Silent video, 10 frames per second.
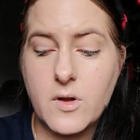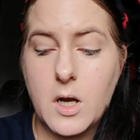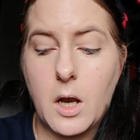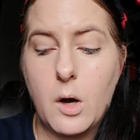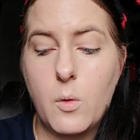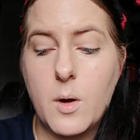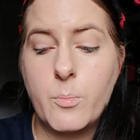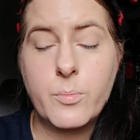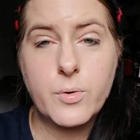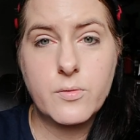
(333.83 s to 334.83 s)
Glow
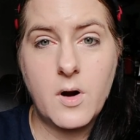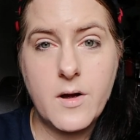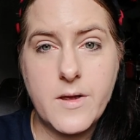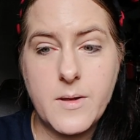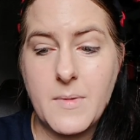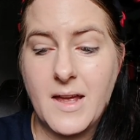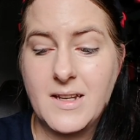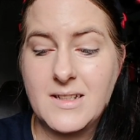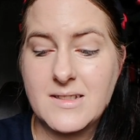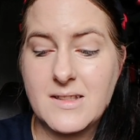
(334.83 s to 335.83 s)
and Prime,
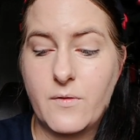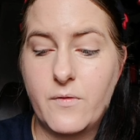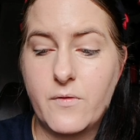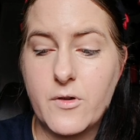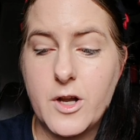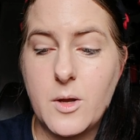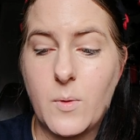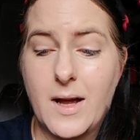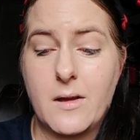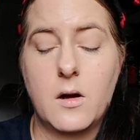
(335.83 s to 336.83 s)
and it's a
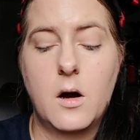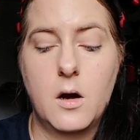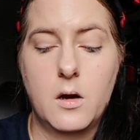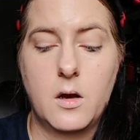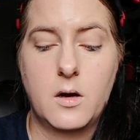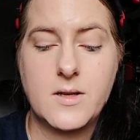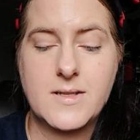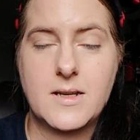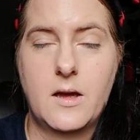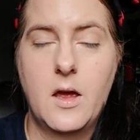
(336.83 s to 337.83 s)
freeway
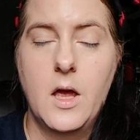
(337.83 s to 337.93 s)
highlighter.